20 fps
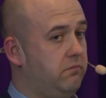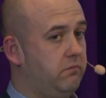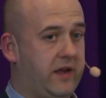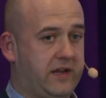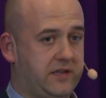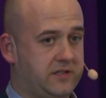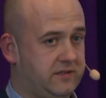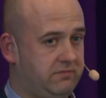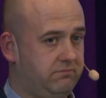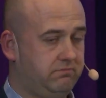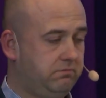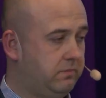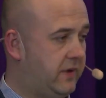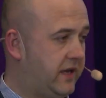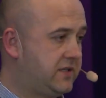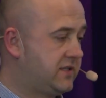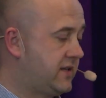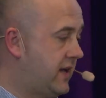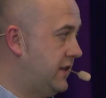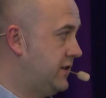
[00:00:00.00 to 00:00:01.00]
makes
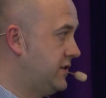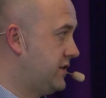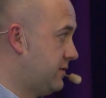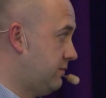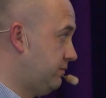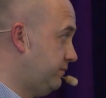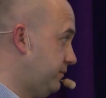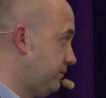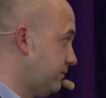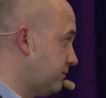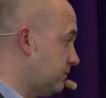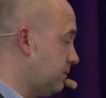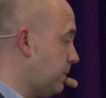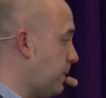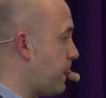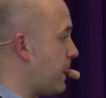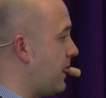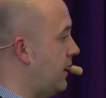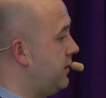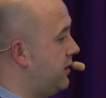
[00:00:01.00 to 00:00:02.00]
sense.
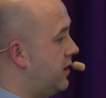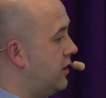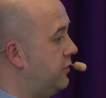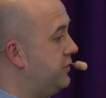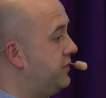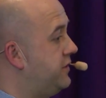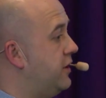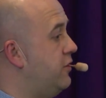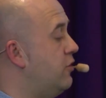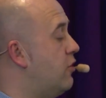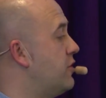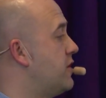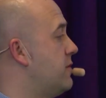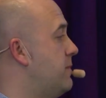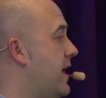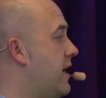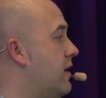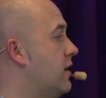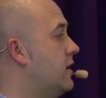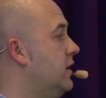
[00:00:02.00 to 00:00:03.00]
The North
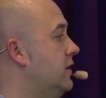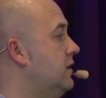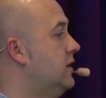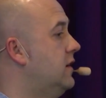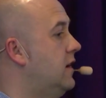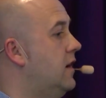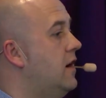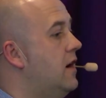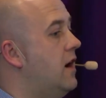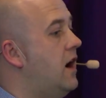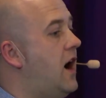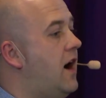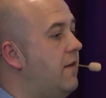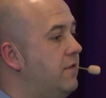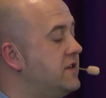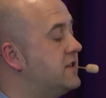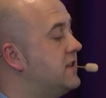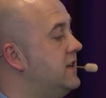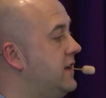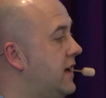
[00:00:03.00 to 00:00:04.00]
American,
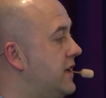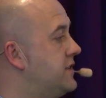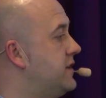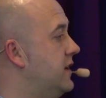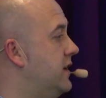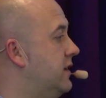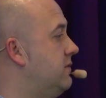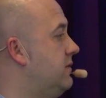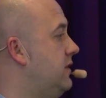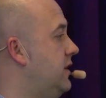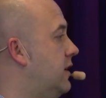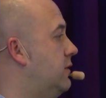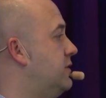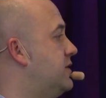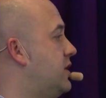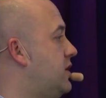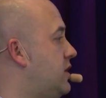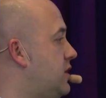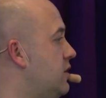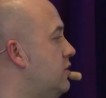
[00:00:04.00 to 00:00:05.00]
obviously that's it's a
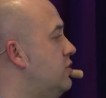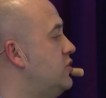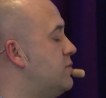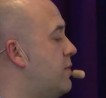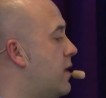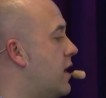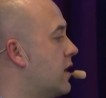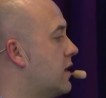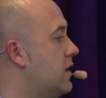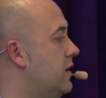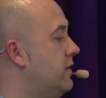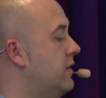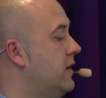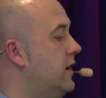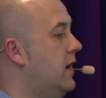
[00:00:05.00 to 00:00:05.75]
huge market,